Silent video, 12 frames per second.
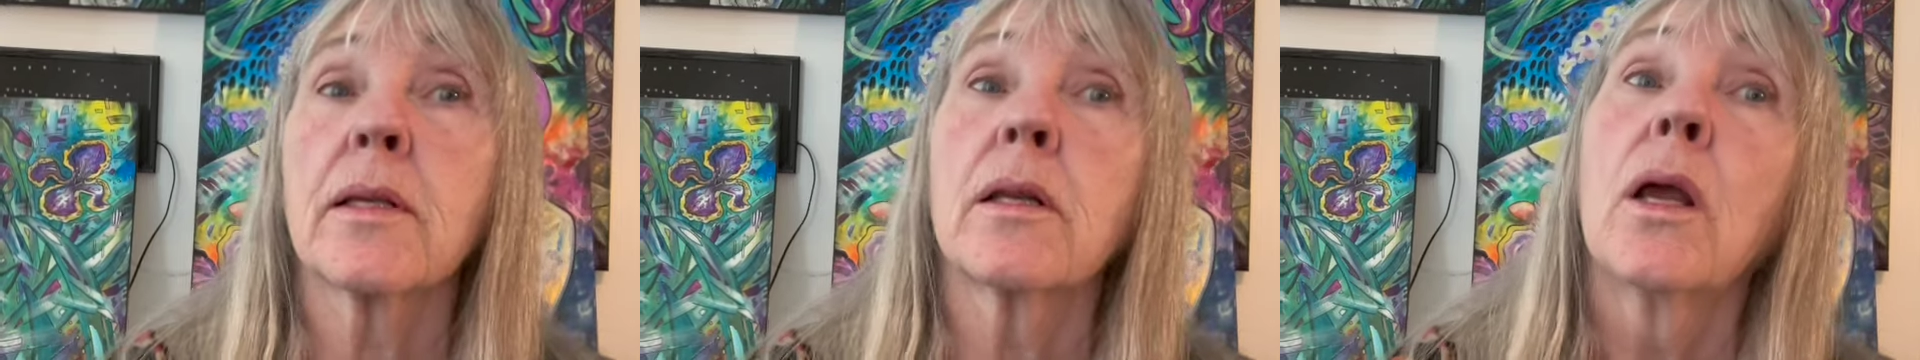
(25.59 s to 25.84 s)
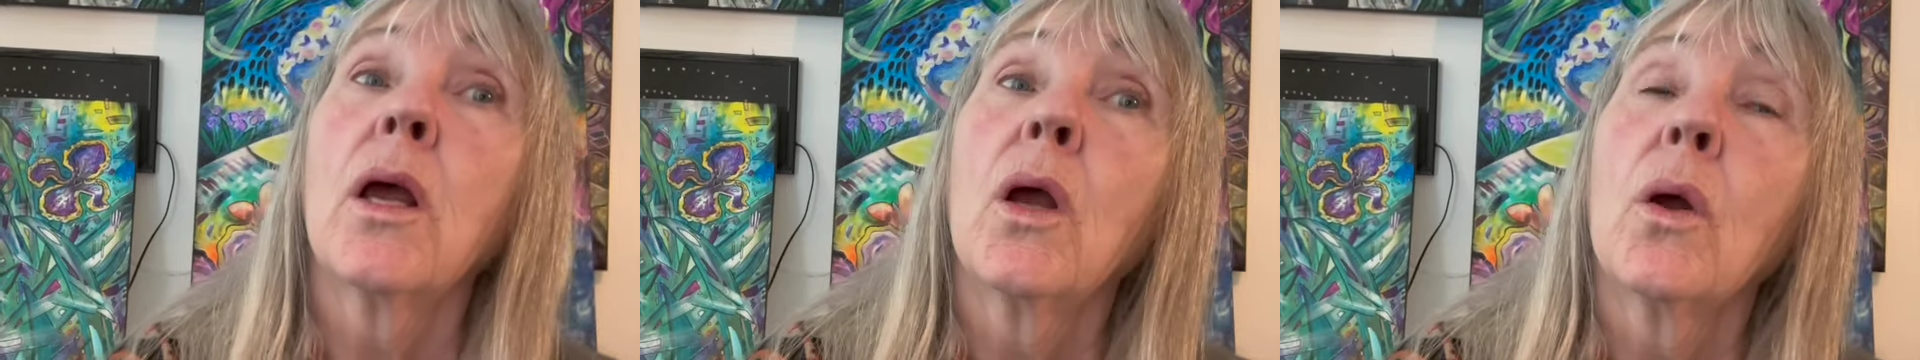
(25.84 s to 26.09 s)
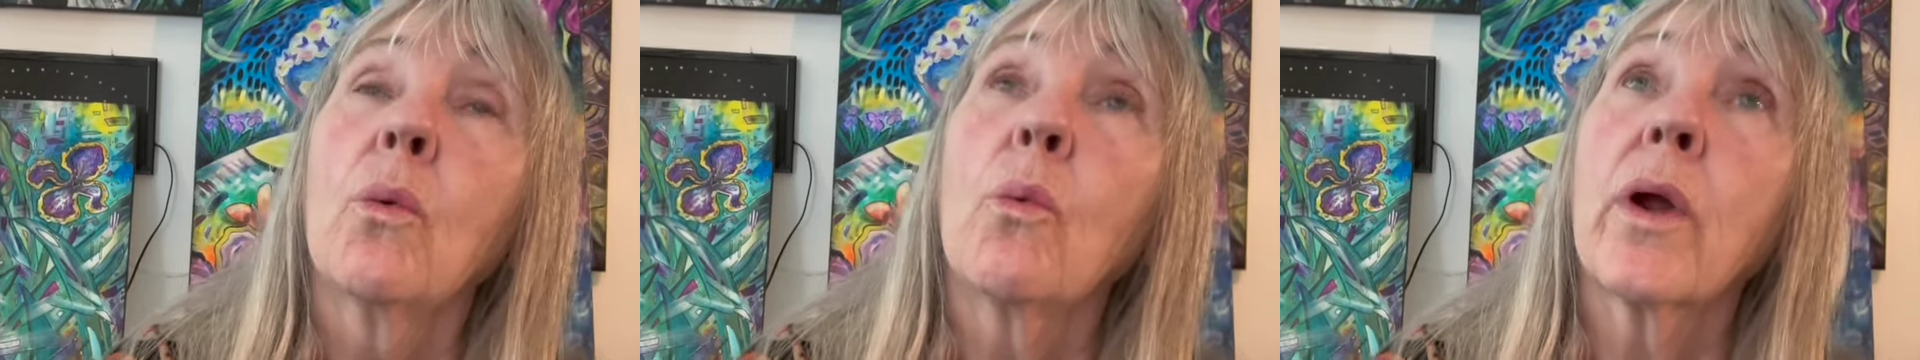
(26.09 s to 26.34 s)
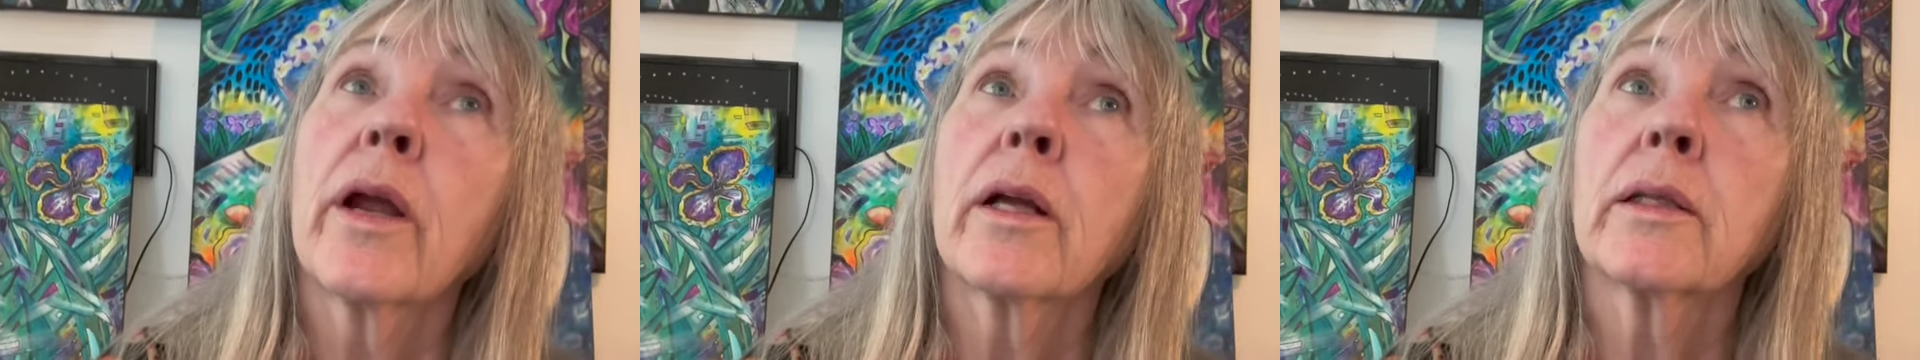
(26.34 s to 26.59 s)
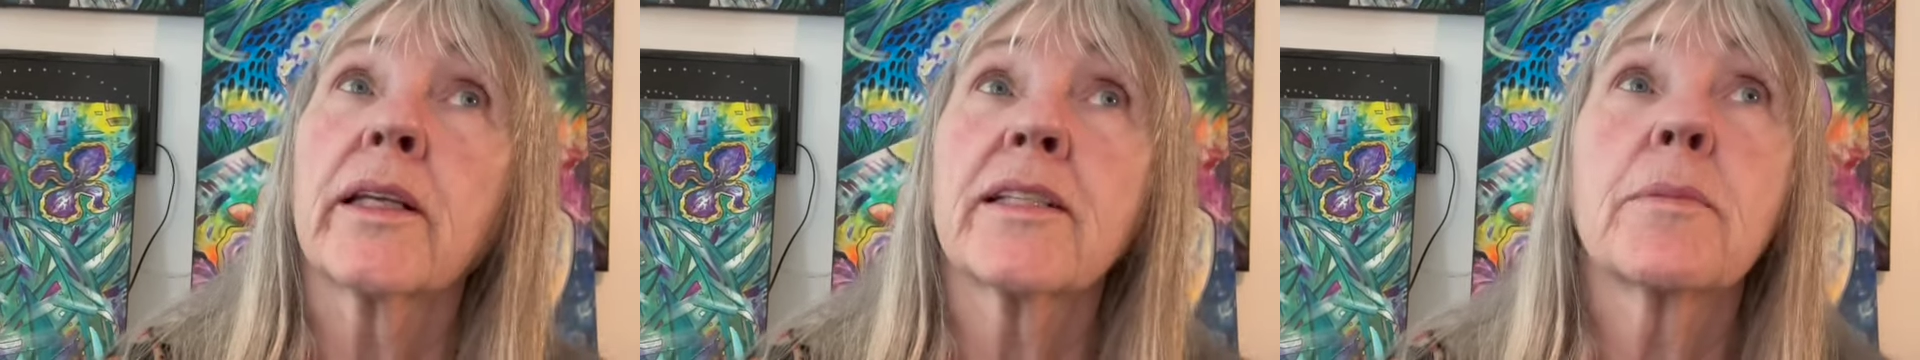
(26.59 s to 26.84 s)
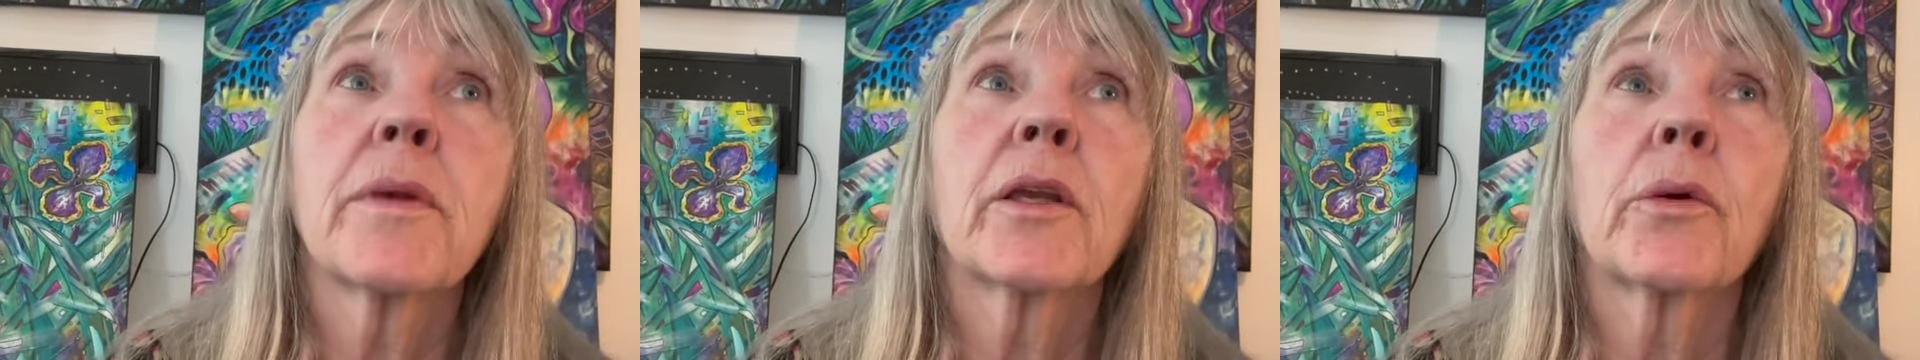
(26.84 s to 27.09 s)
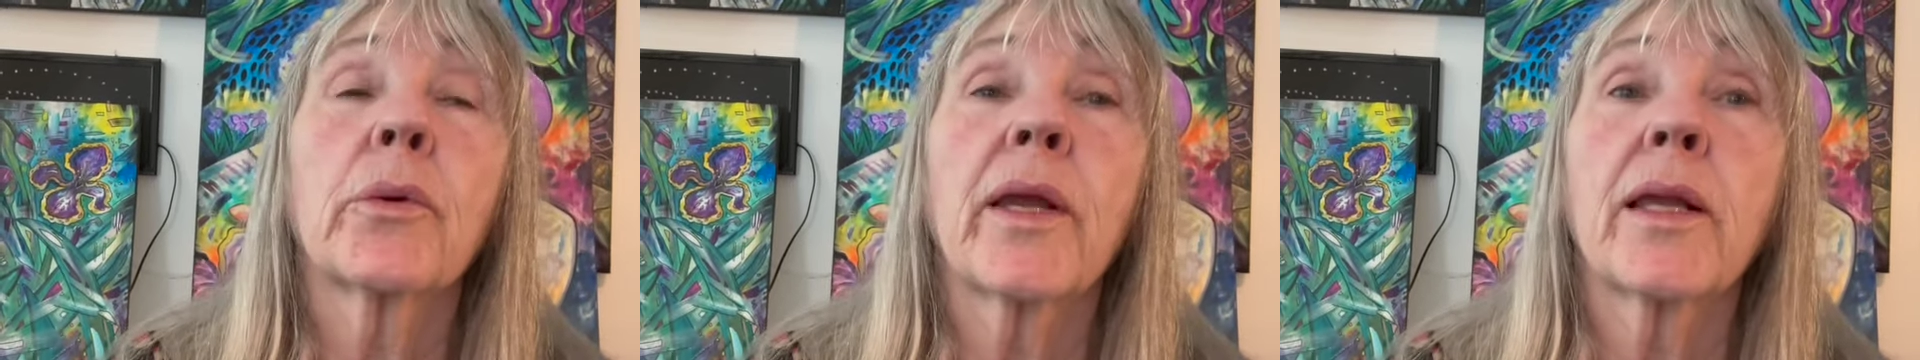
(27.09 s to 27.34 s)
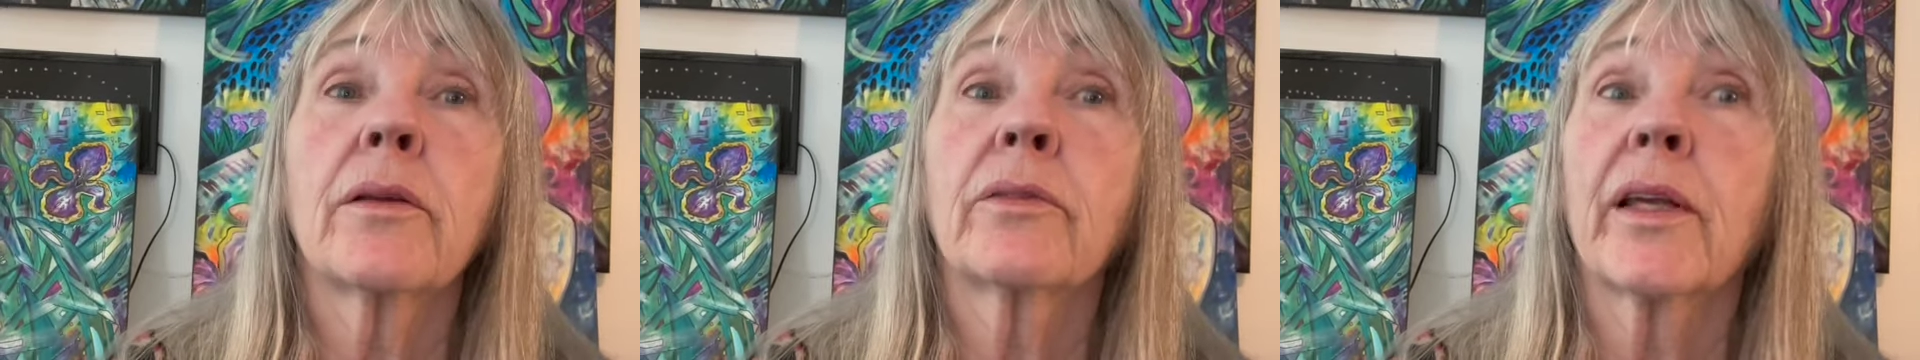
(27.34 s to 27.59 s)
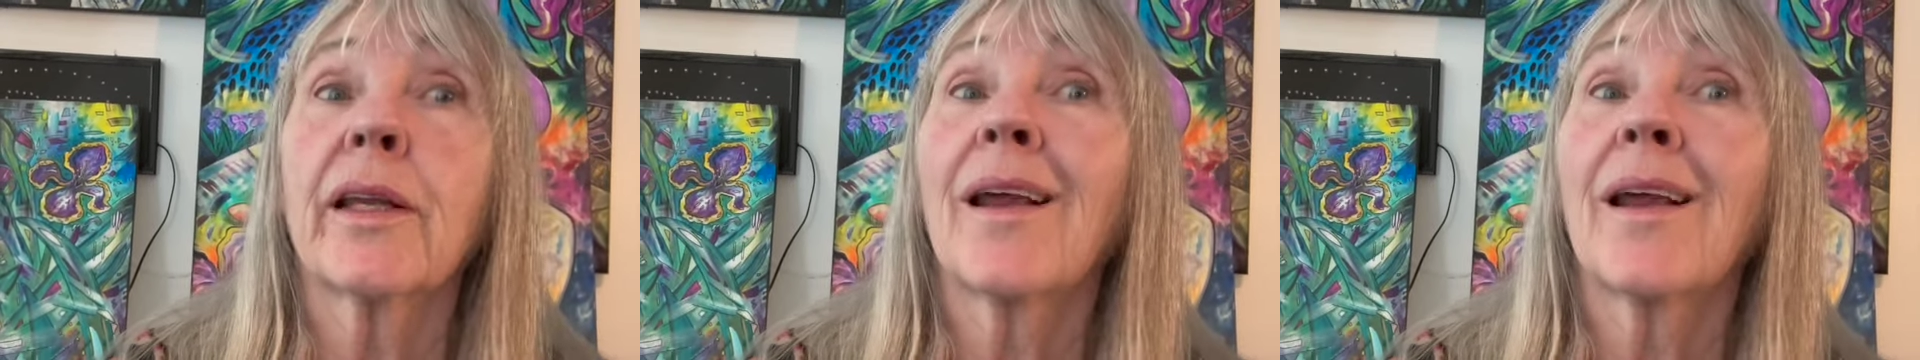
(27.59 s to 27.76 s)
and where it leads me creatively.